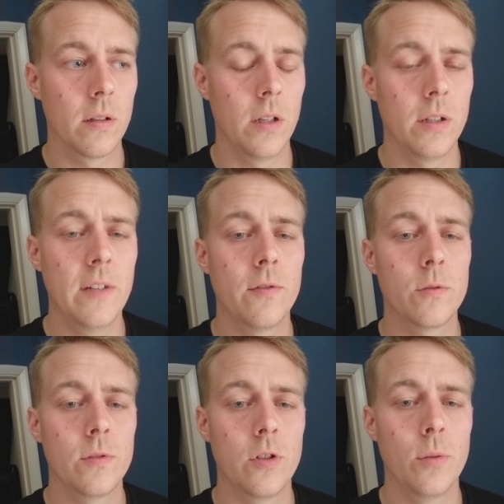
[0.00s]
And the difference
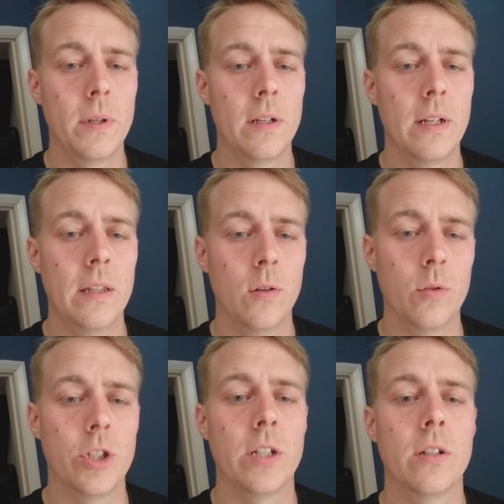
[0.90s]
with Zoom in the hall,
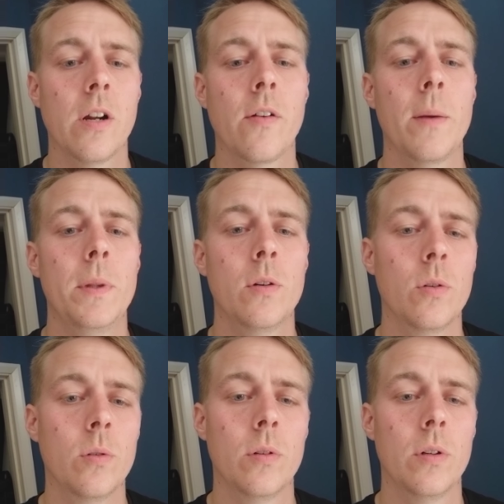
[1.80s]
she could have done her item in the hall.